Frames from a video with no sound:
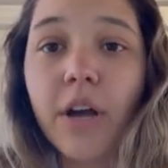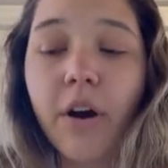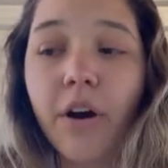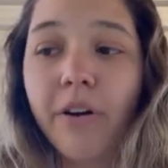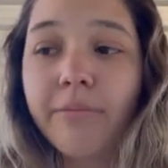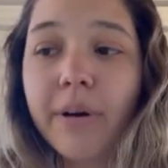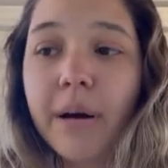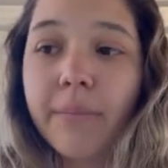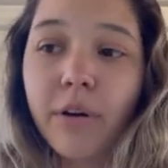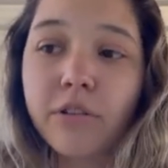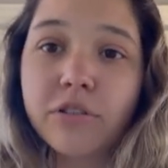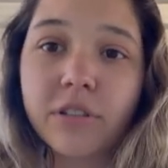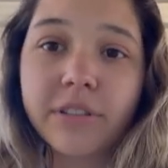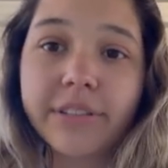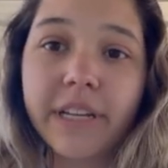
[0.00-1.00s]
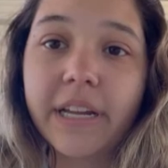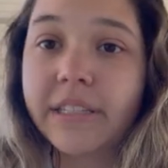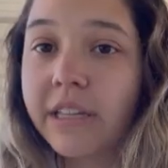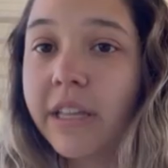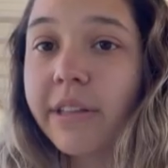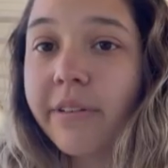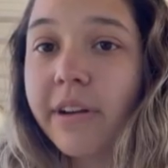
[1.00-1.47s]
or if my emotional state is
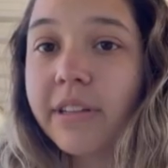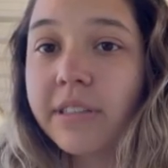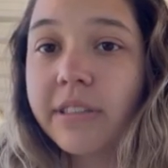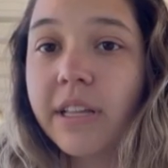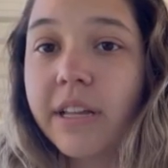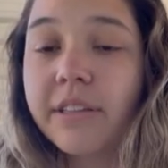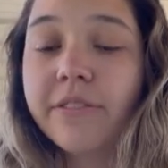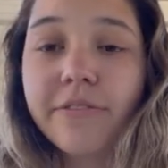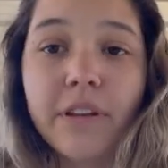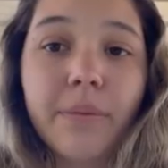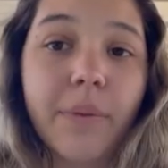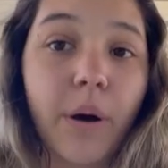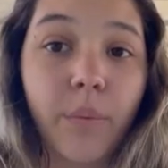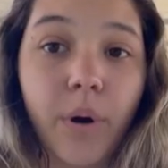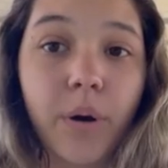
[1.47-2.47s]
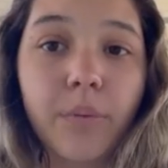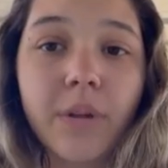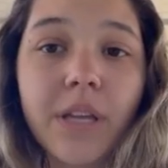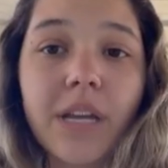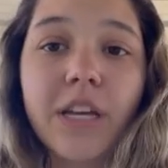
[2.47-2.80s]
not in the right state to film, I won't.